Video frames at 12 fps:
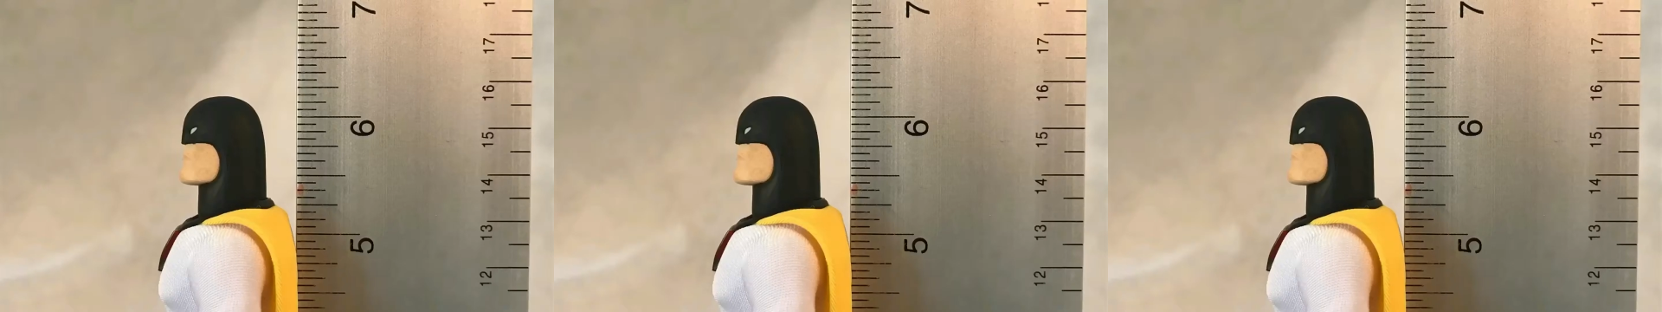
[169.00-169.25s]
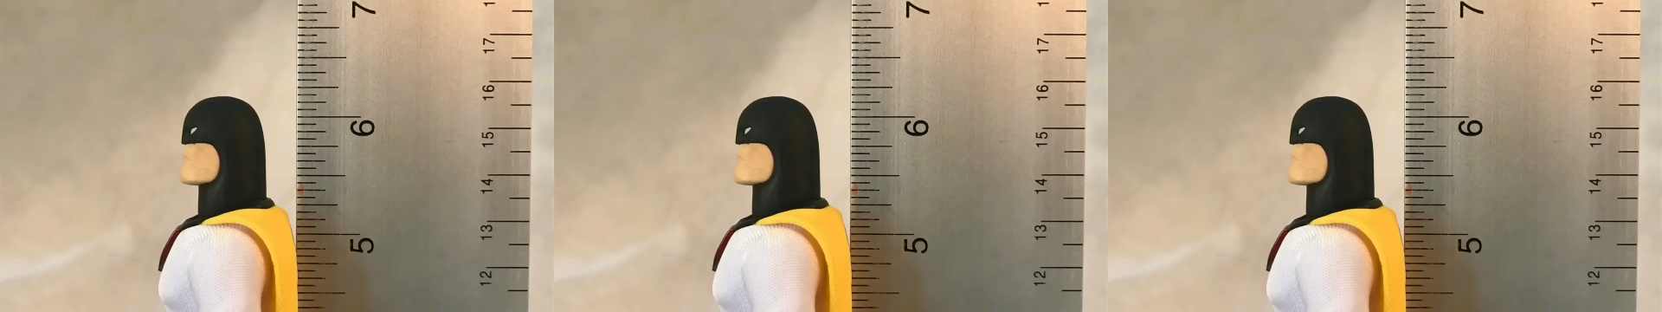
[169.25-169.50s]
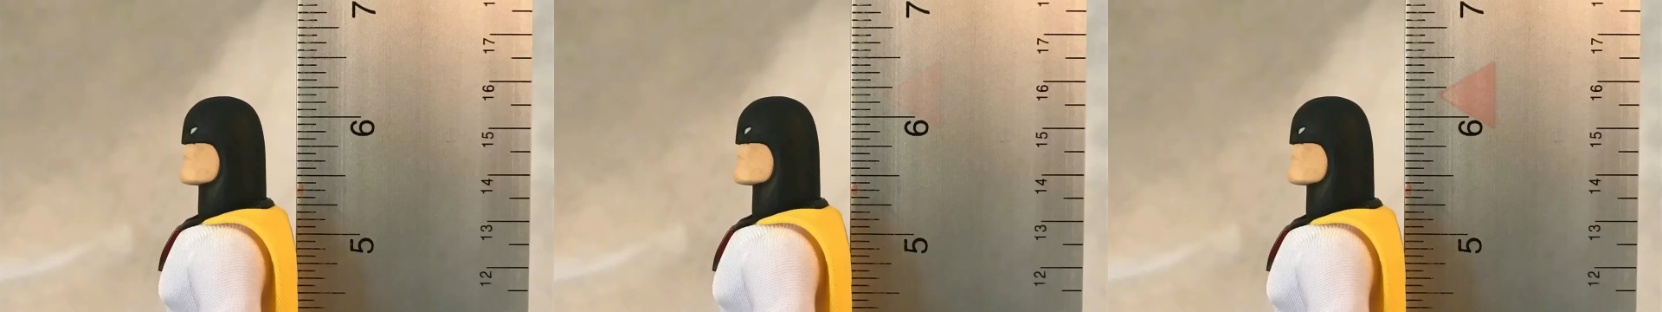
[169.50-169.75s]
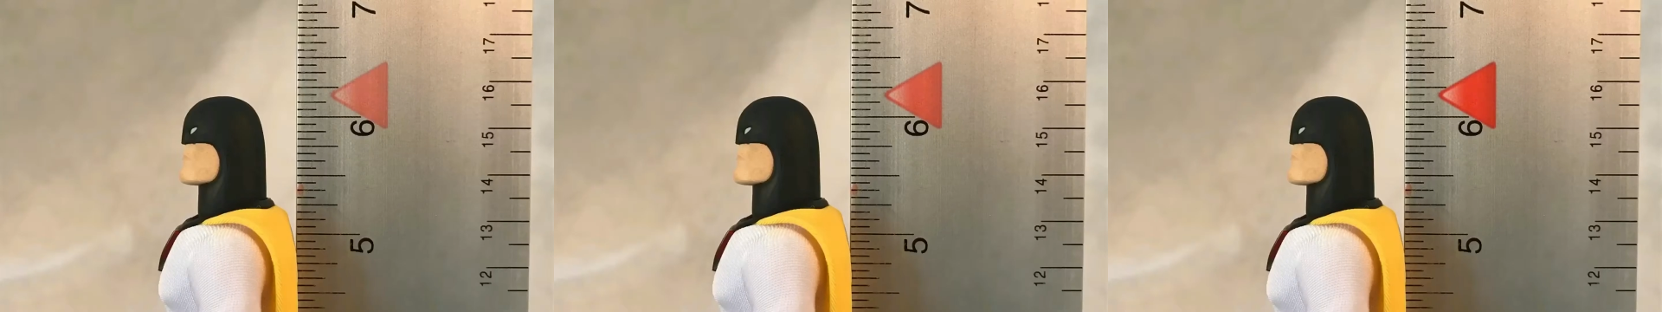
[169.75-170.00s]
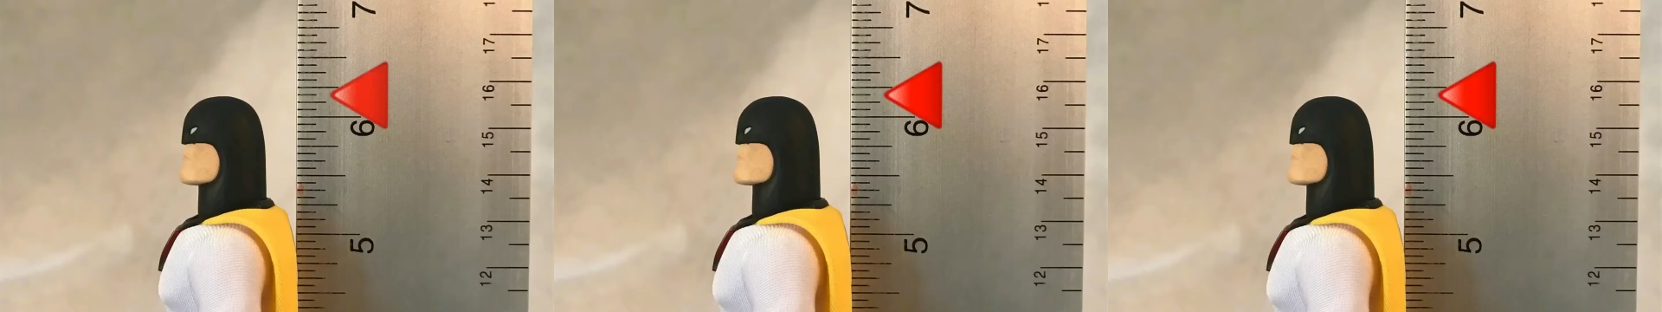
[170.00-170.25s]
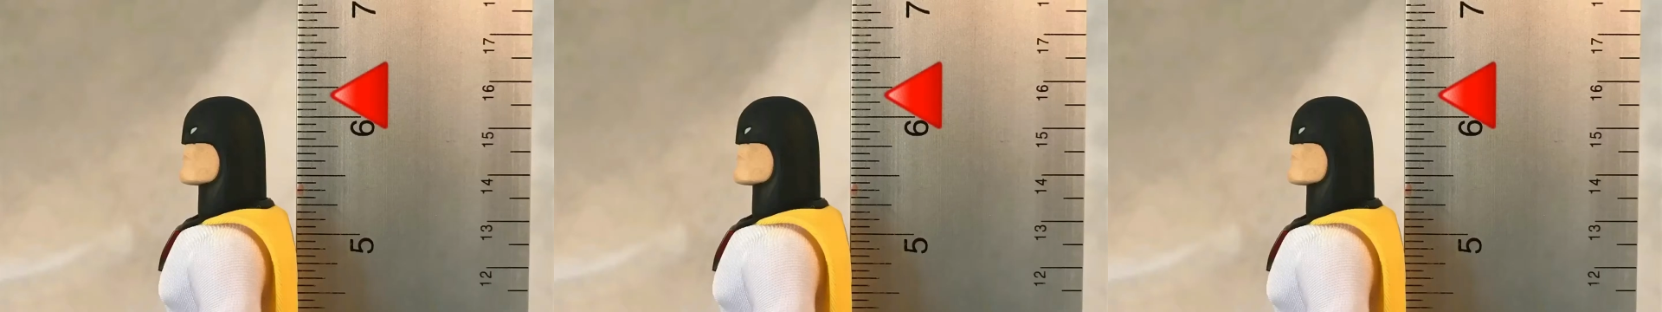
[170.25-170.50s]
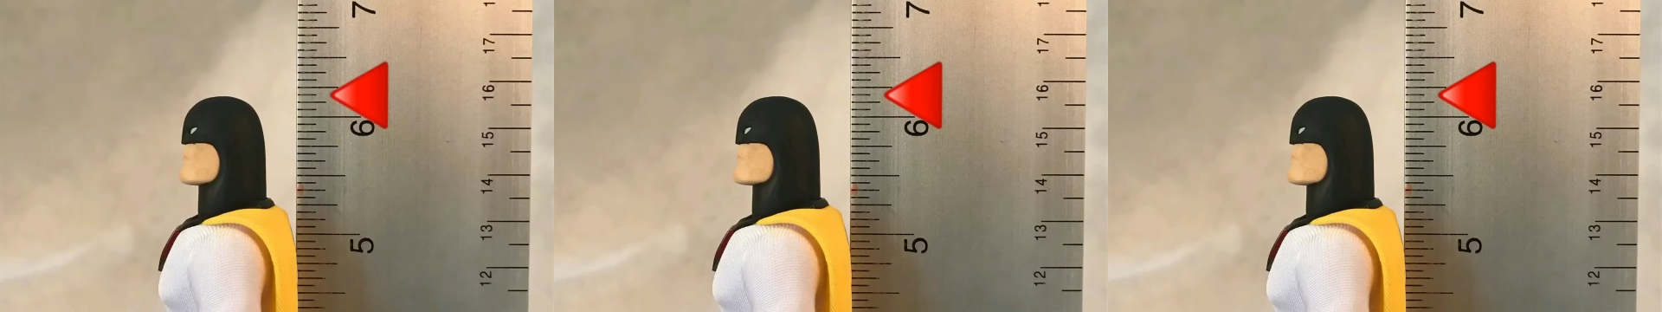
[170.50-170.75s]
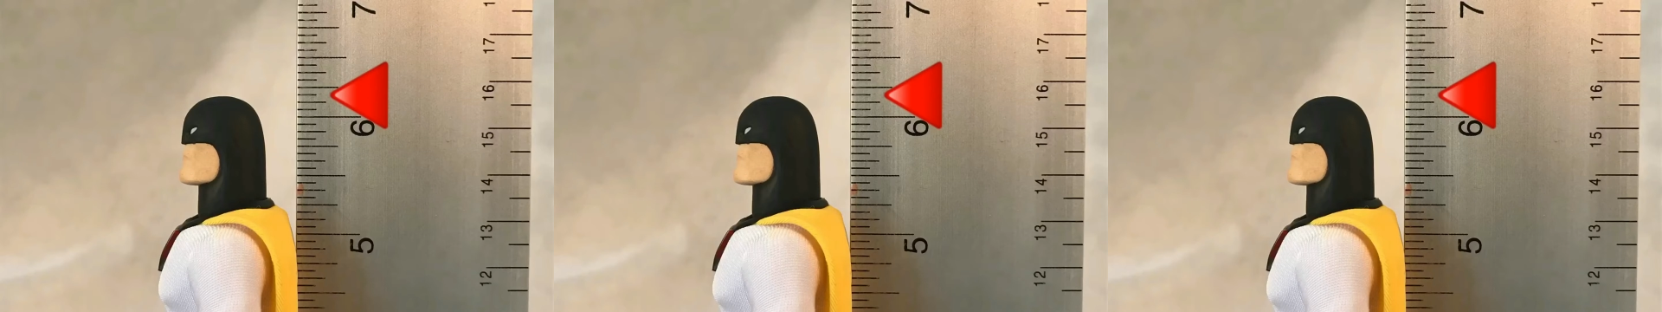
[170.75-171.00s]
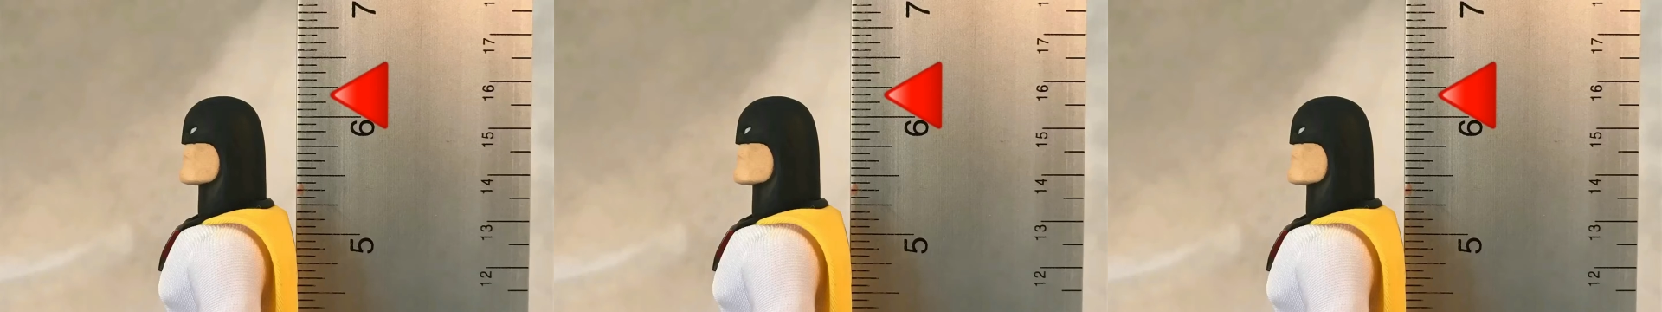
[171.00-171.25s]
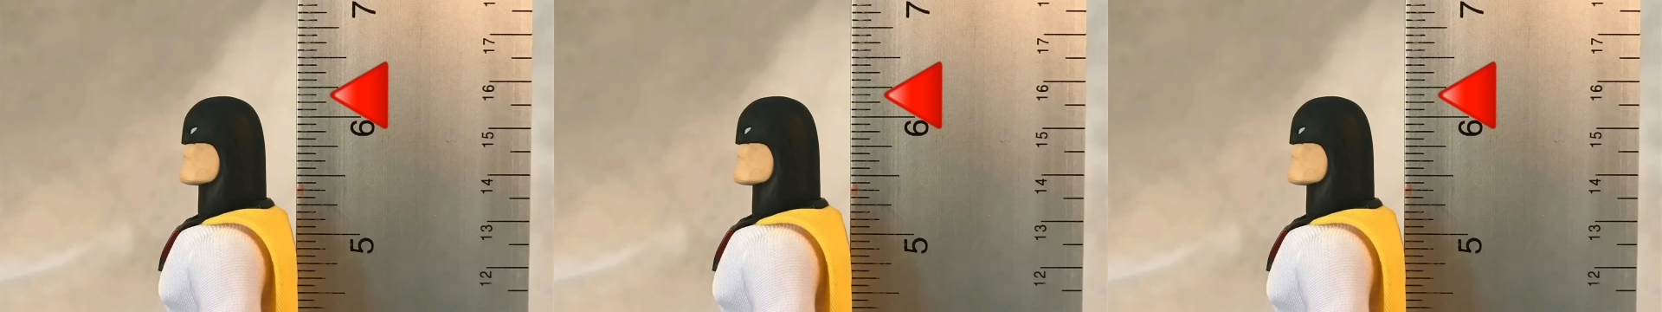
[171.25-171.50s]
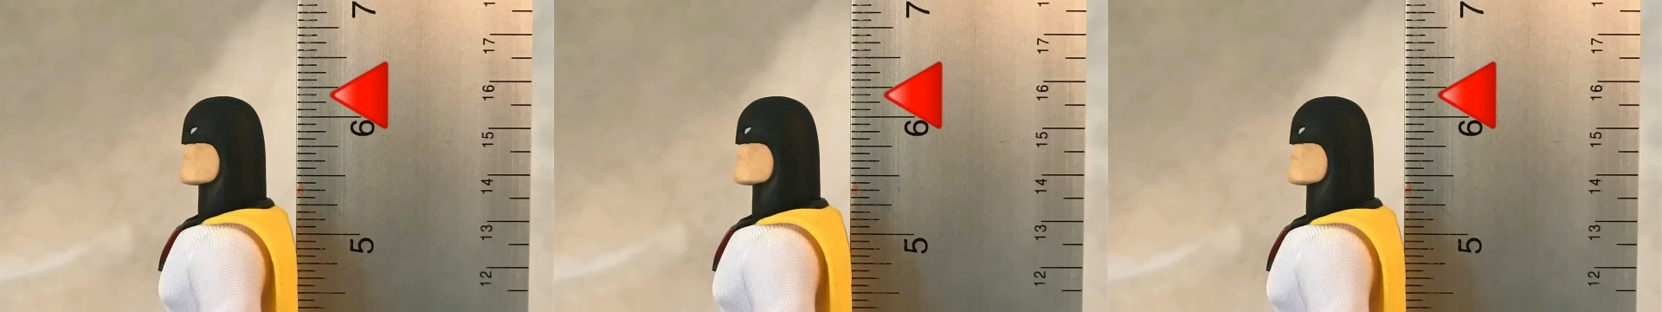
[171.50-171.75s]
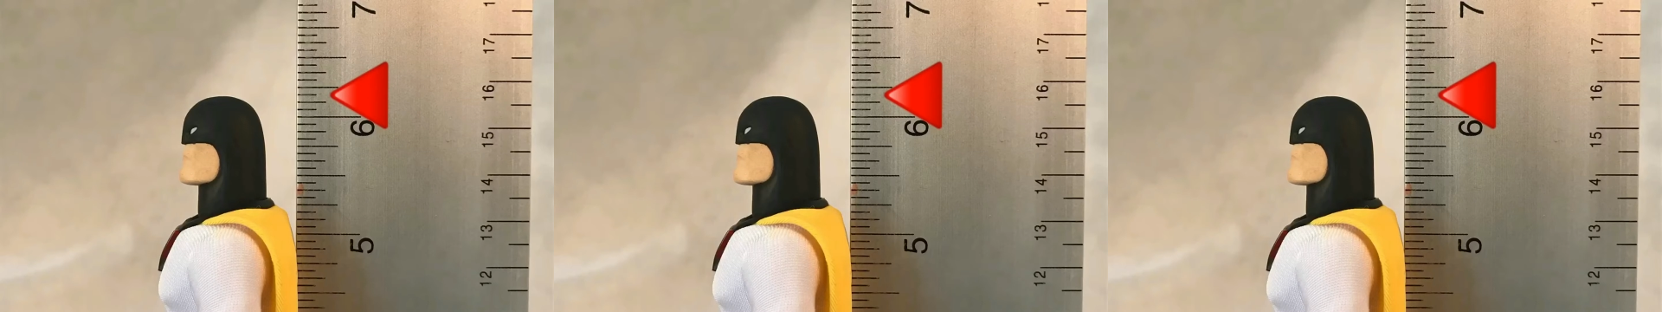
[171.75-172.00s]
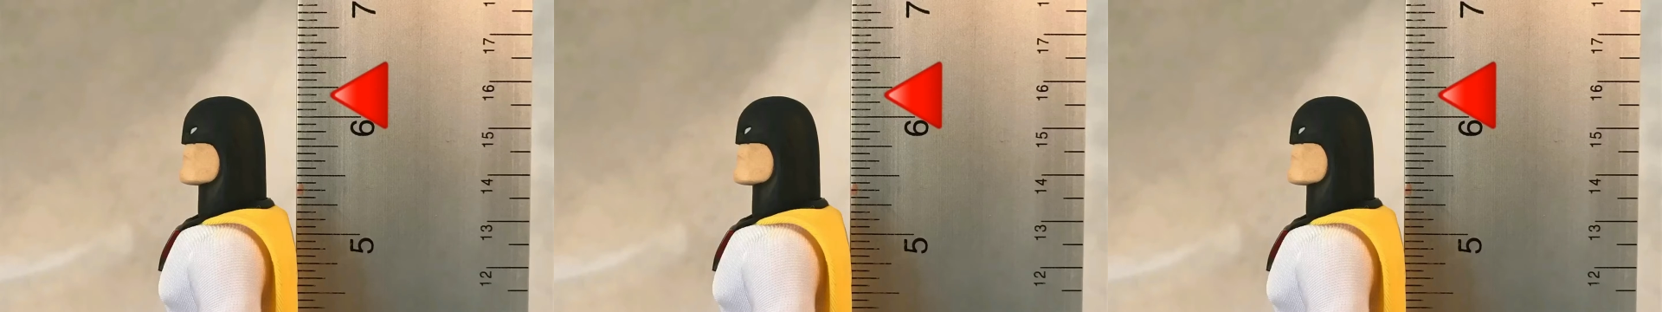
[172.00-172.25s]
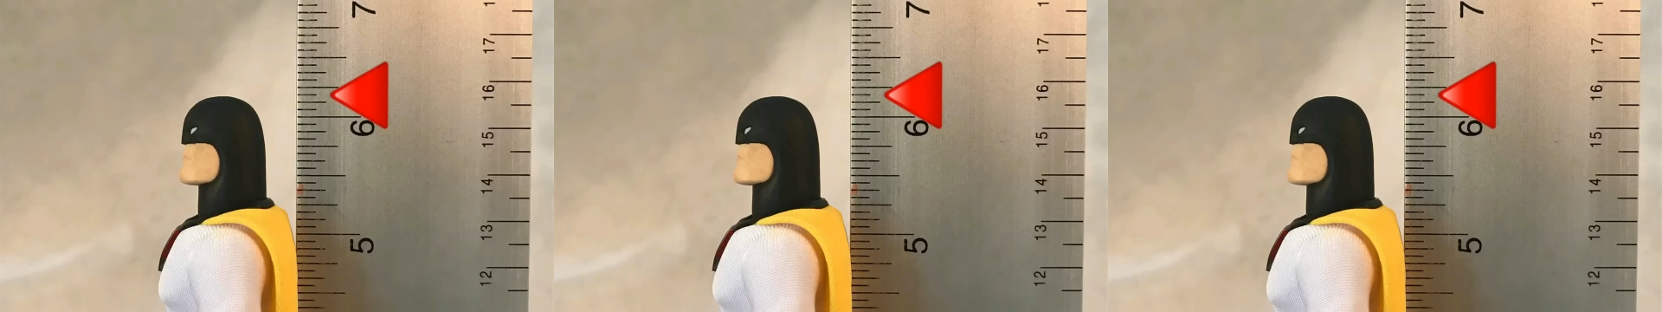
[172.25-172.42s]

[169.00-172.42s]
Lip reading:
(no speaker visible)